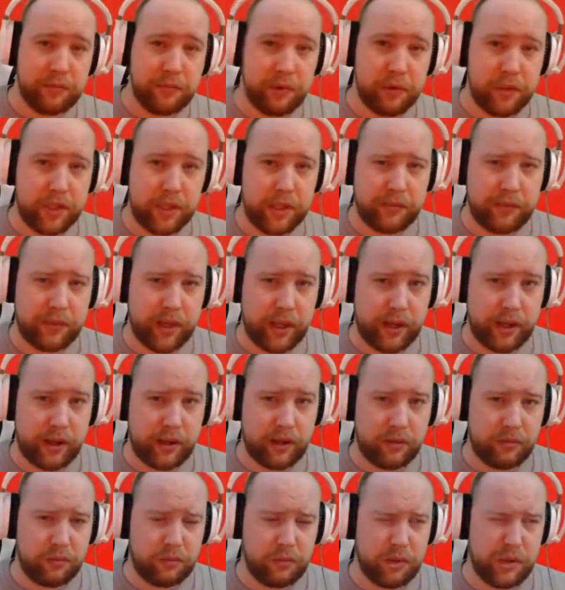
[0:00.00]

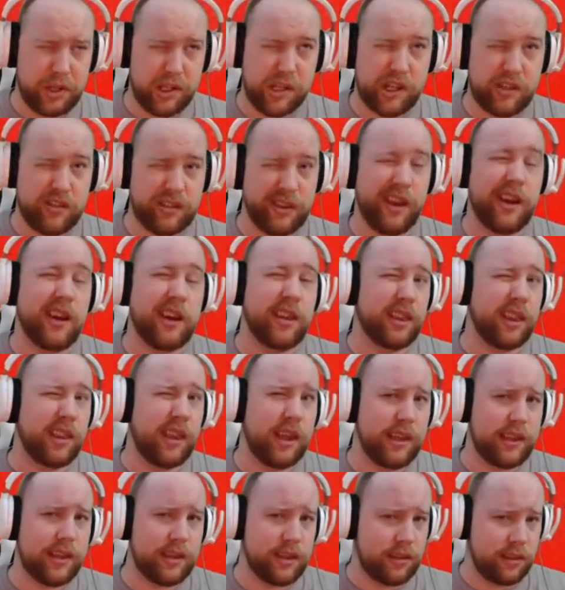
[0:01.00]
multiplayer, which is
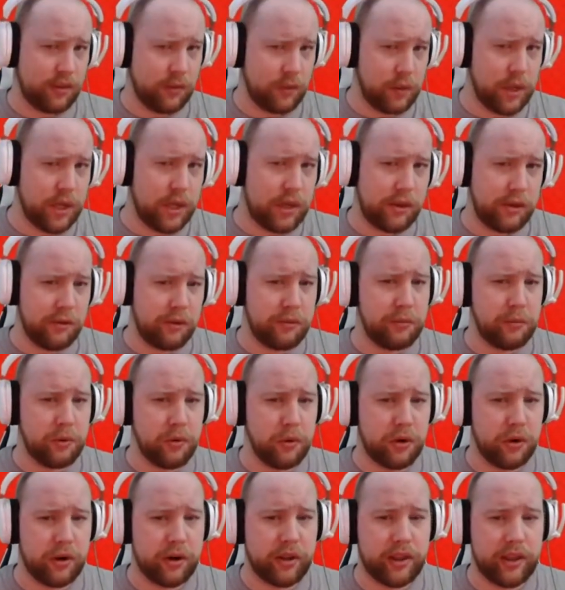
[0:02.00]
unlike the Wii U
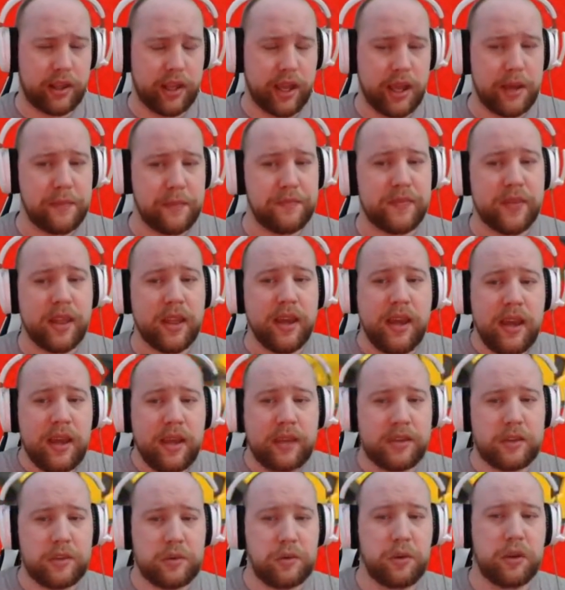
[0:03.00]
port of the game.
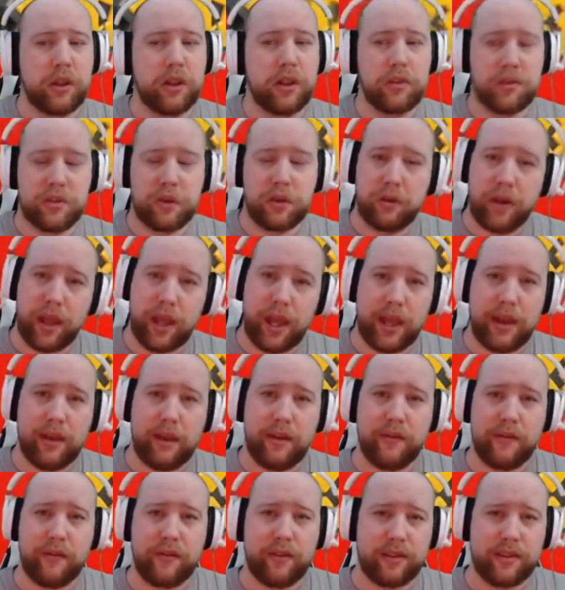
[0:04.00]
This will also
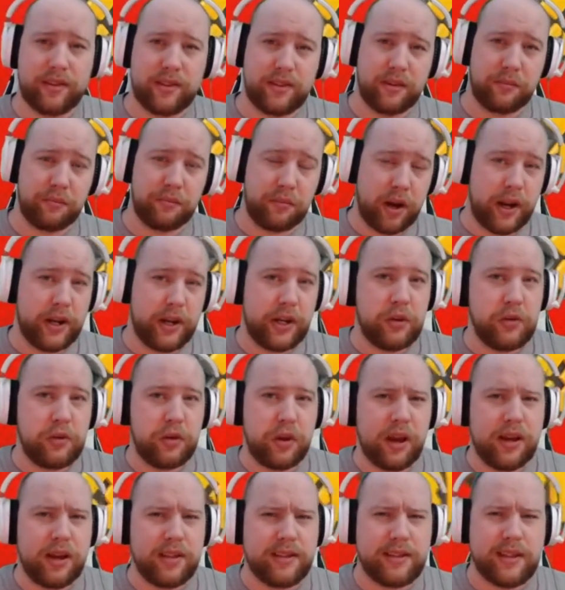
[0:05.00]
have some brand new
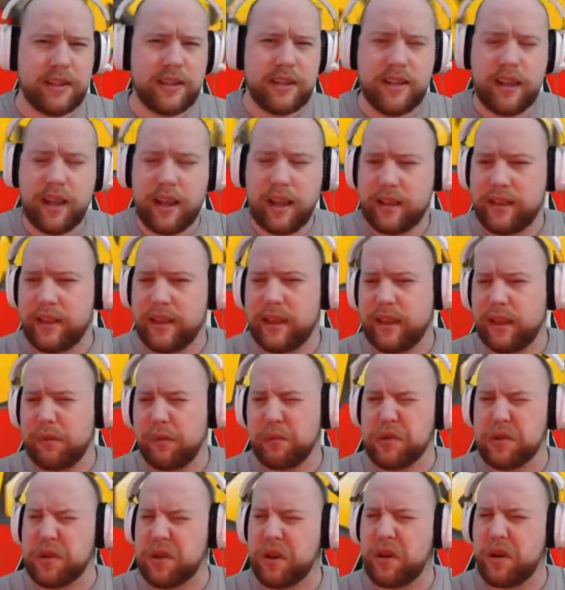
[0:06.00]
content. I think it
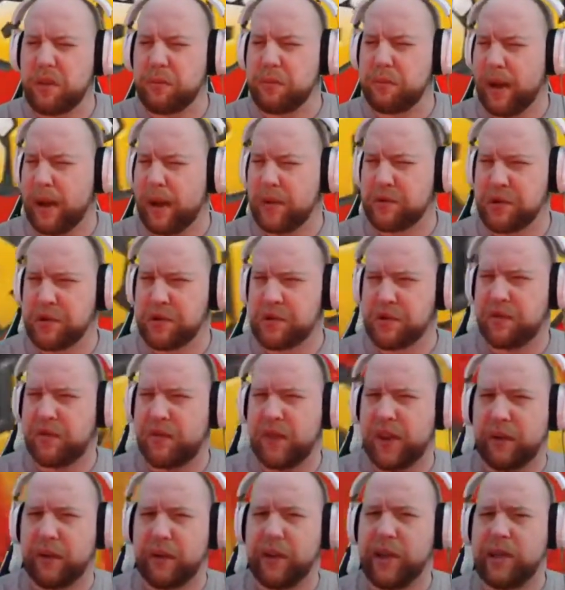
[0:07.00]
was called Bowser's
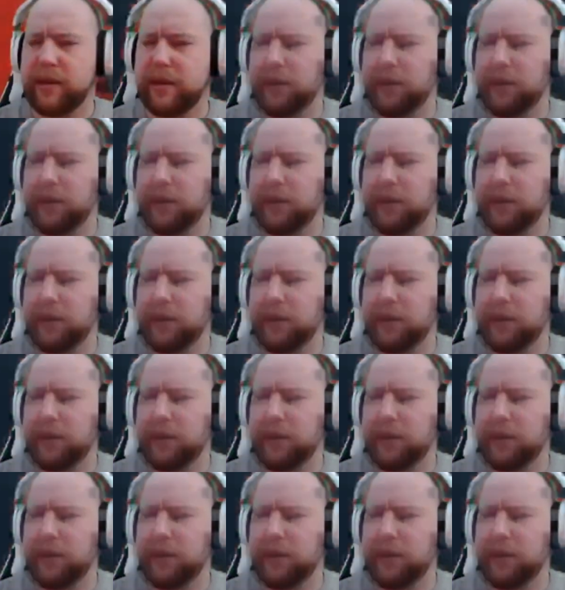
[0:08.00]
Fury.